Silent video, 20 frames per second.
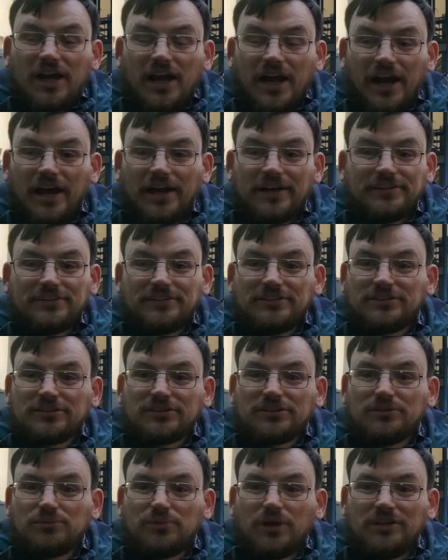and
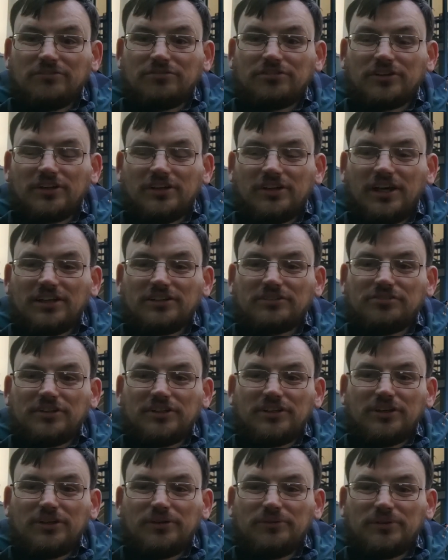wait for the next
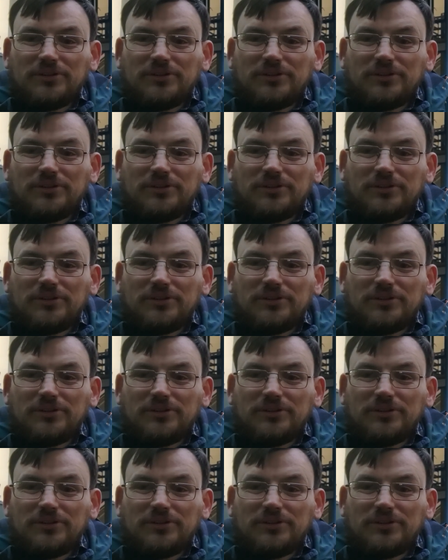video,